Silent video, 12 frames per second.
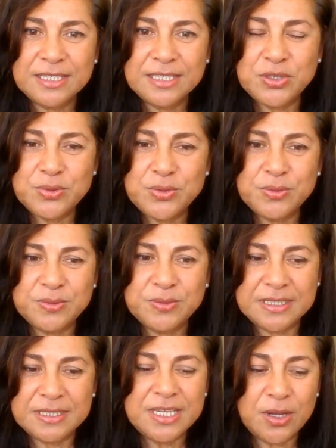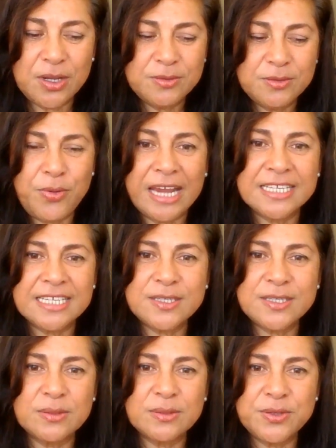do practice
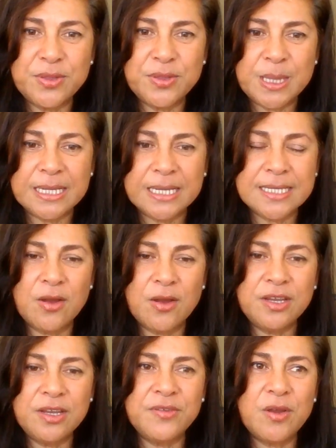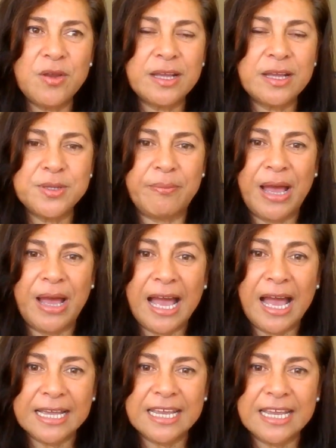on certain things, I'd even go out to the
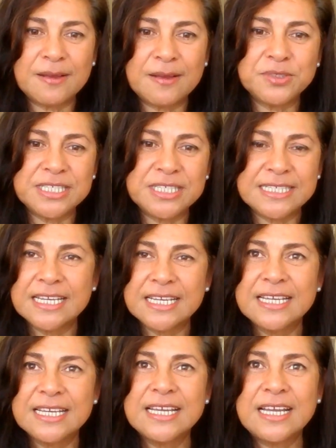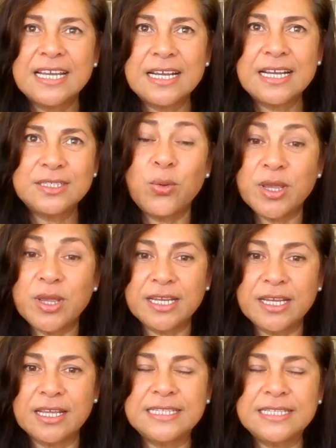park and I'm just
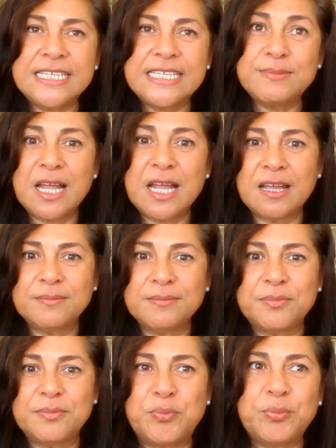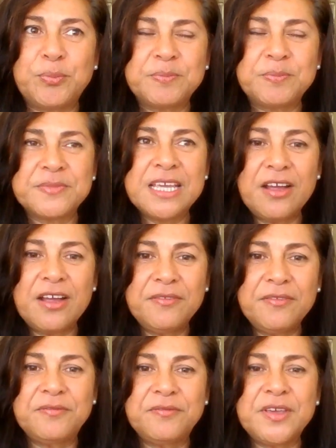talking. It seems like I'm
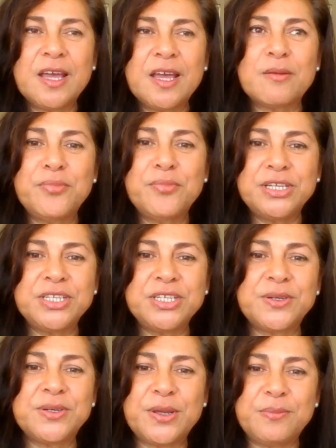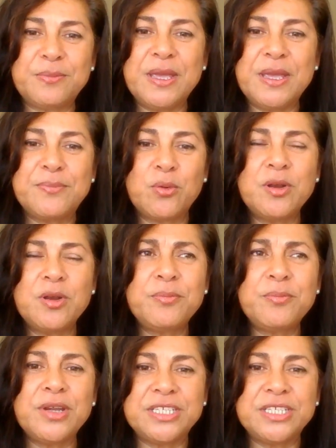feel like I'm preaching to a lot of people. Well, not
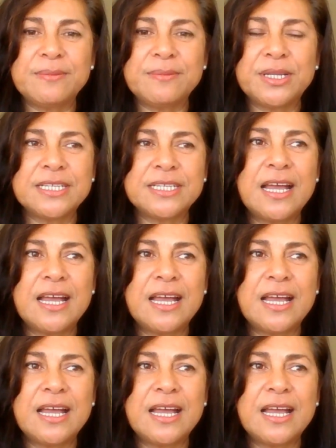preaching, but